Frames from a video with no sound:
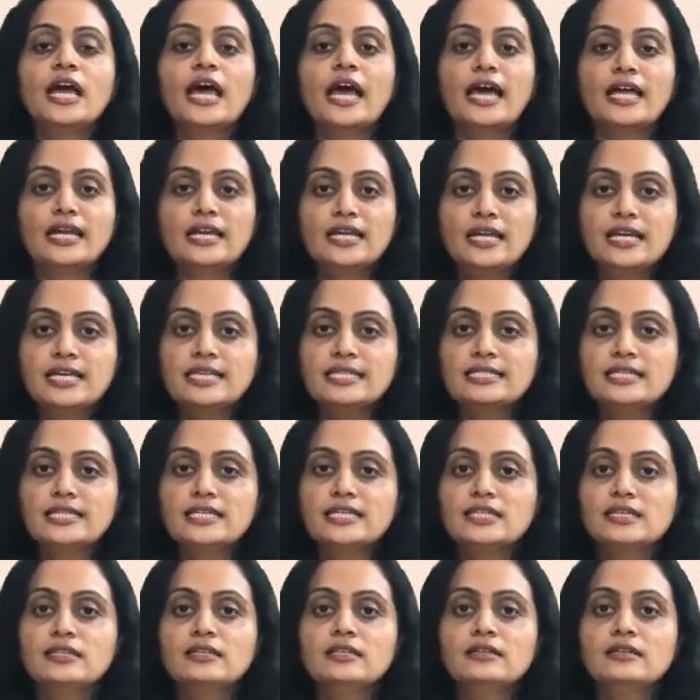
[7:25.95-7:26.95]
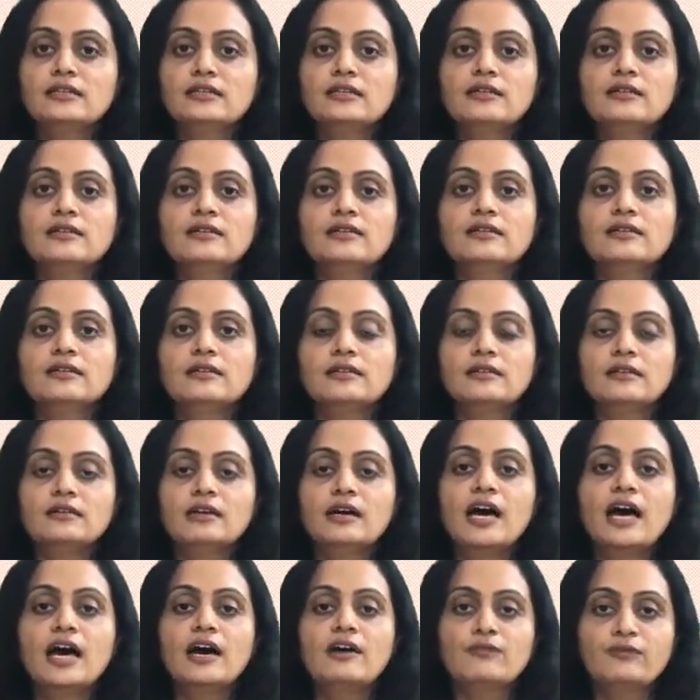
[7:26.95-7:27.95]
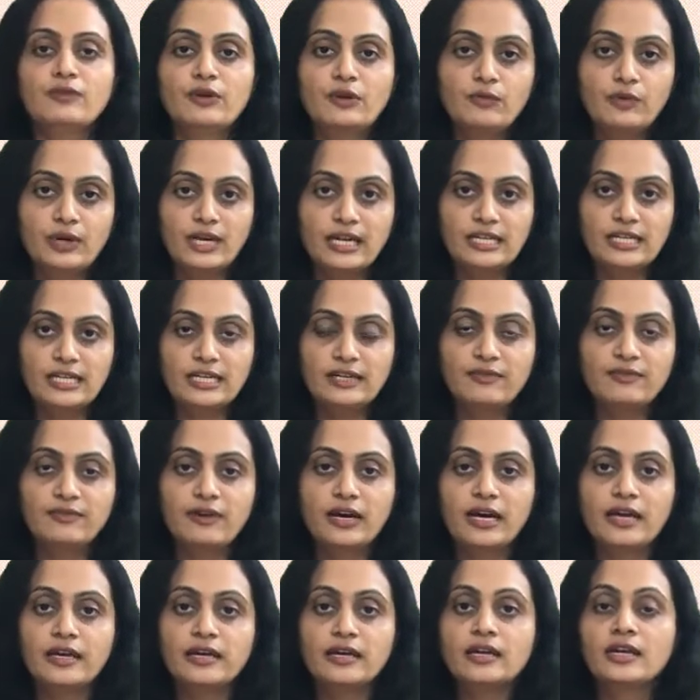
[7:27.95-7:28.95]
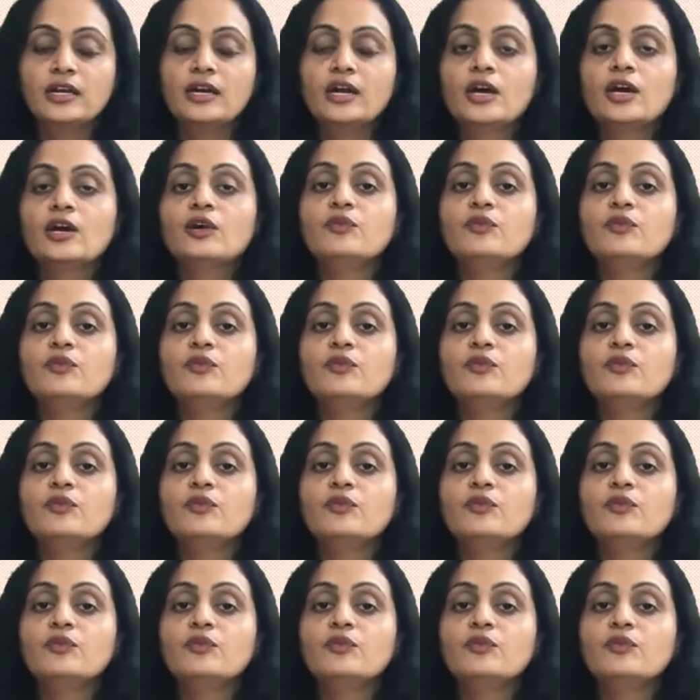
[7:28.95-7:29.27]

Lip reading: analyzing the half wave rectifier